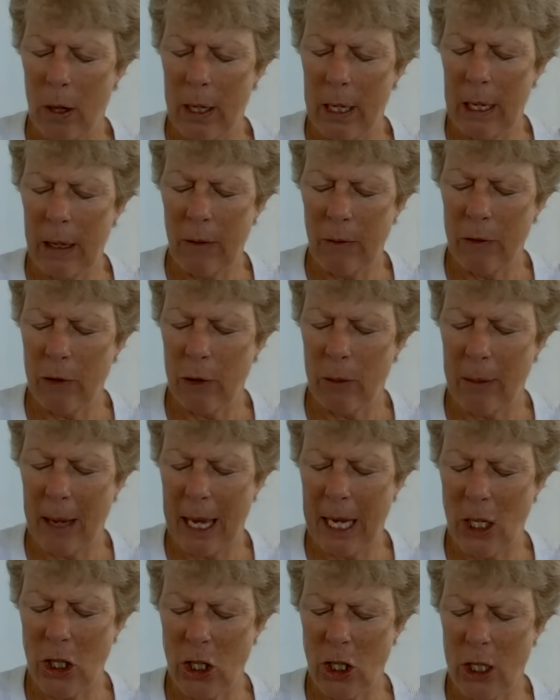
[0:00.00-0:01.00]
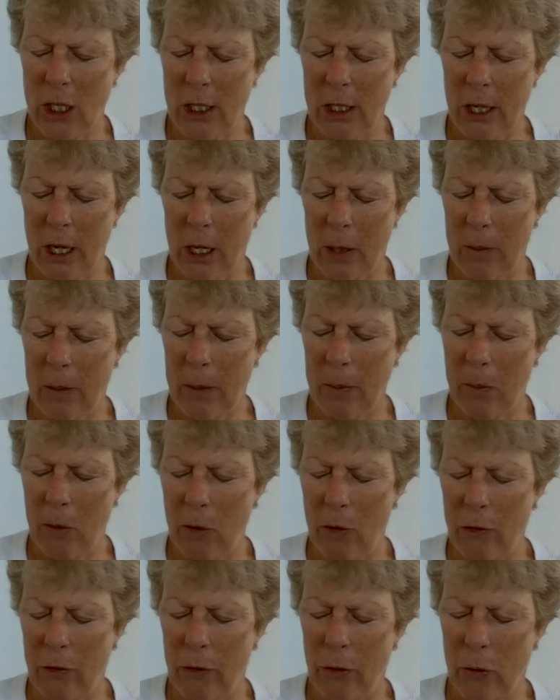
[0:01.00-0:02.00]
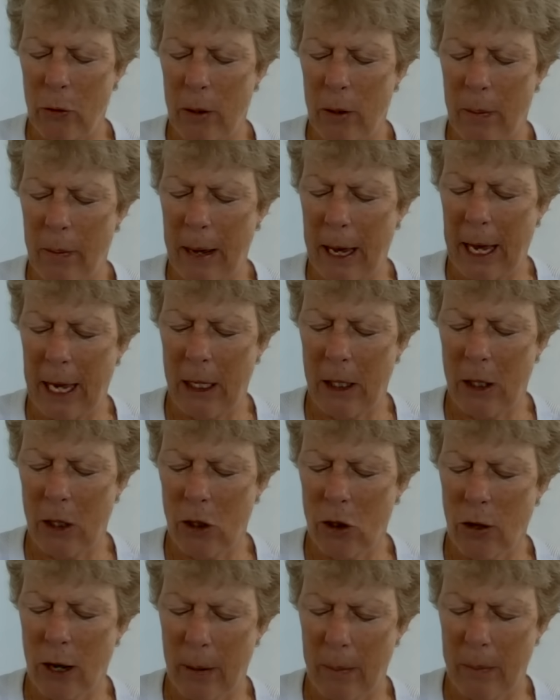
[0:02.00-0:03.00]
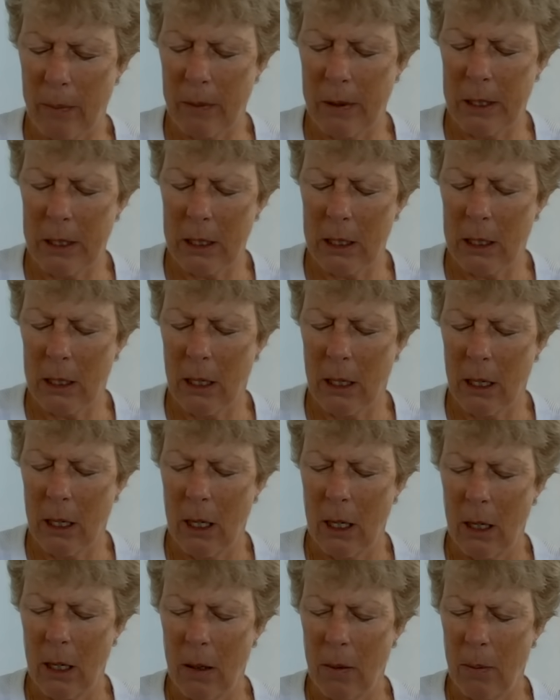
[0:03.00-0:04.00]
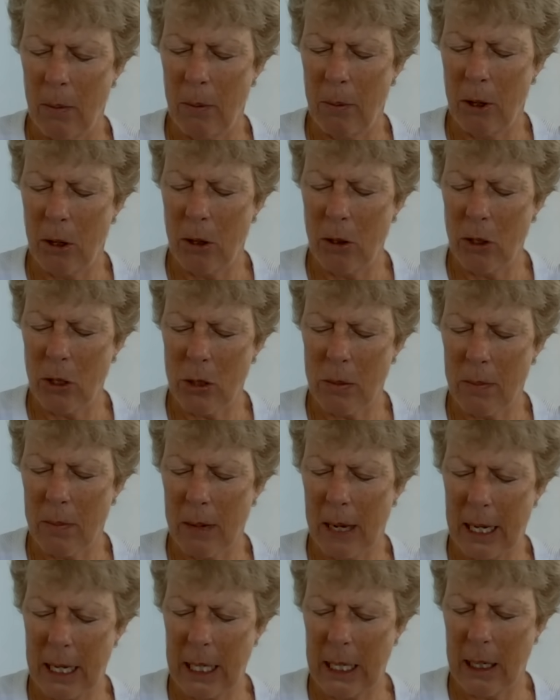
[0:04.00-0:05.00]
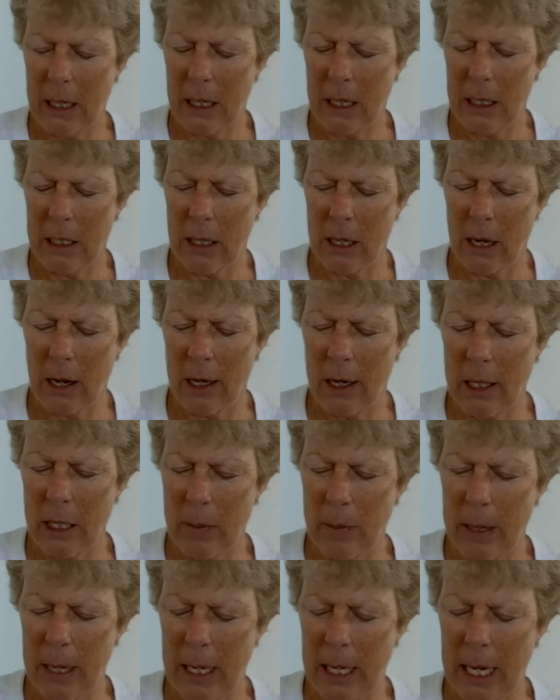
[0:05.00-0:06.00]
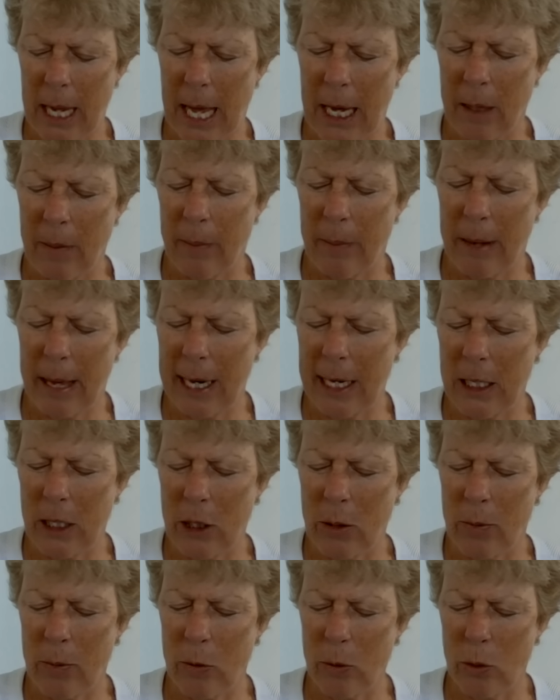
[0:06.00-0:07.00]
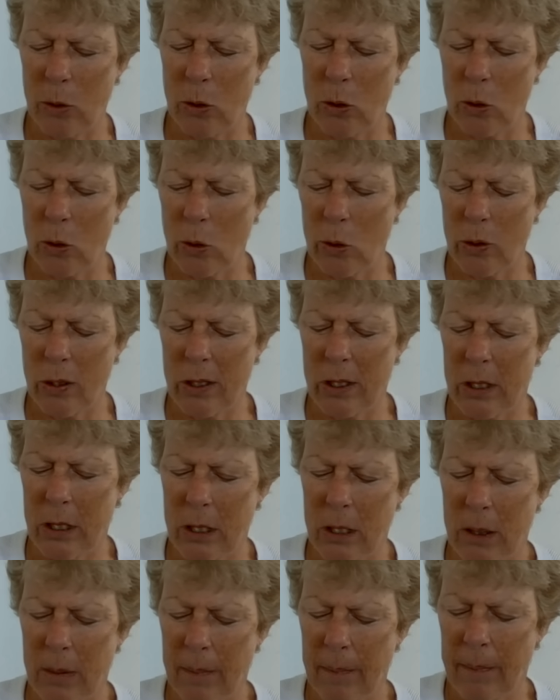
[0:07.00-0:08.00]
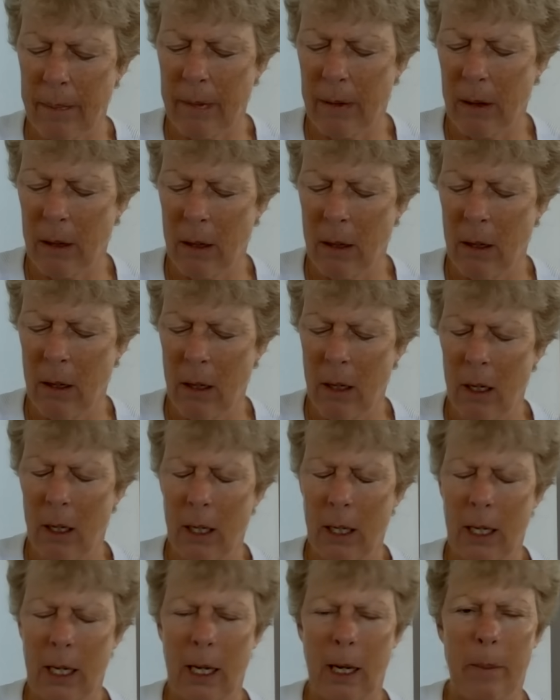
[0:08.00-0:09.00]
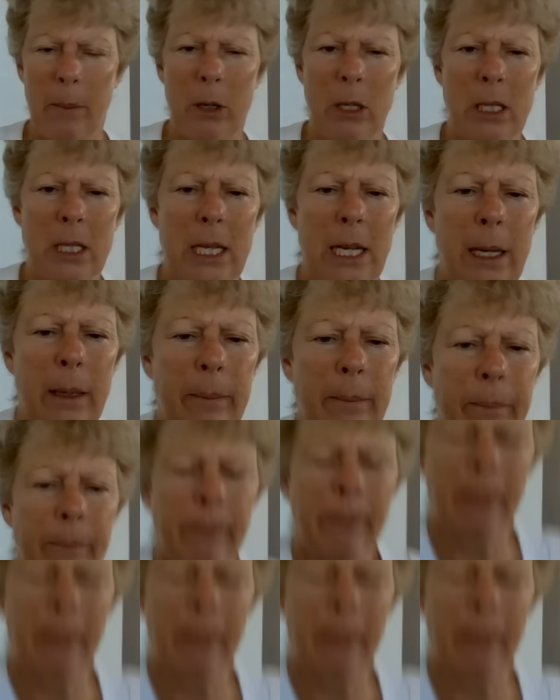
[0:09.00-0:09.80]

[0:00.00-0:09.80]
what information is going to be brought forward about Trump's bond money. Is it going to be an unpalatable source? Come on now.